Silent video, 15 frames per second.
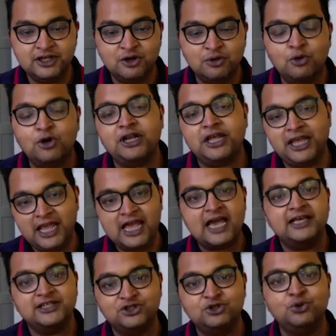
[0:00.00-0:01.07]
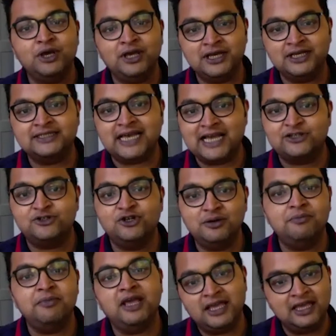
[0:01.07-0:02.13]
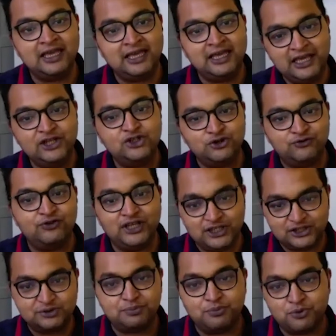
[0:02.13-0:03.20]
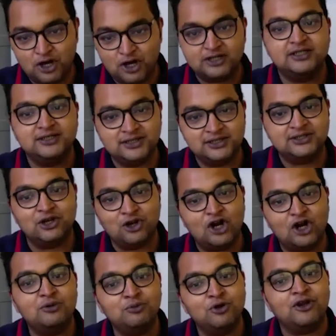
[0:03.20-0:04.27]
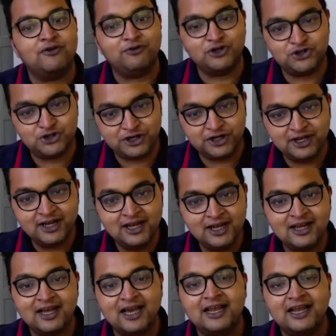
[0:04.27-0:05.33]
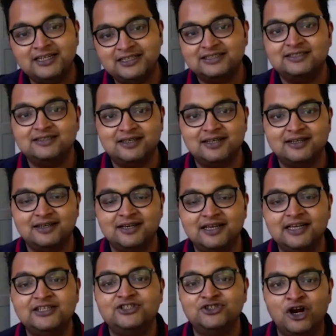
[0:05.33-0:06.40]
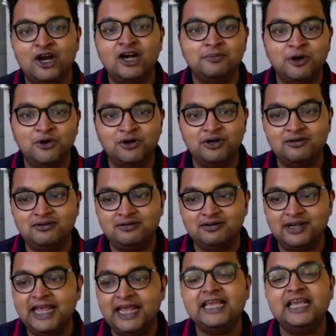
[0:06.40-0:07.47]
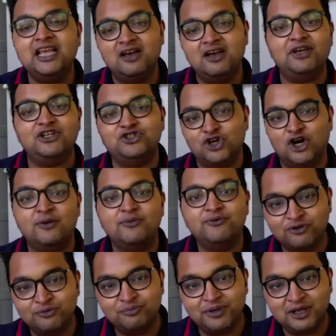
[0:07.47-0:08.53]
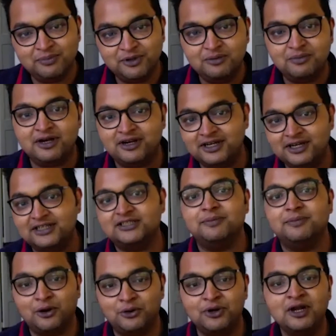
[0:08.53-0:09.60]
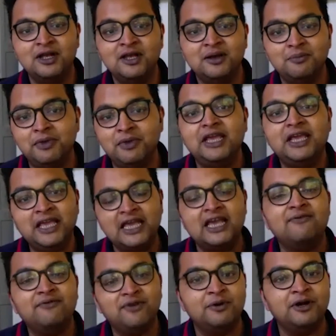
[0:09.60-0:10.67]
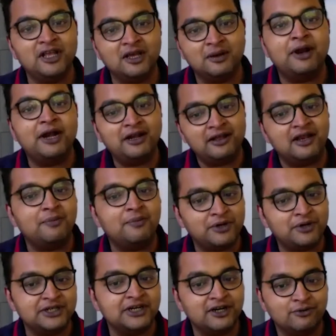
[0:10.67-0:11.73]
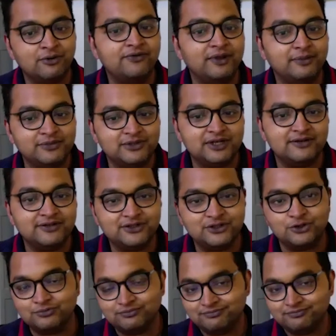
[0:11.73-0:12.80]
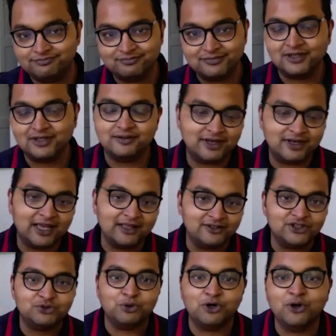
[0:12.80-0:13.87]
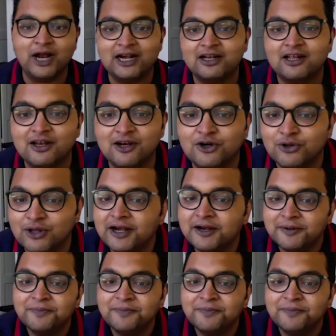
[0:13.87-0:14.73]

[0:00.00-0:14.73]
What AI is doing is actually making each of these processes a lot more efficient. And it's not about taking away jobs from people, but it's about making everybody a better representative of themselves. So again, just wanted to add color to that.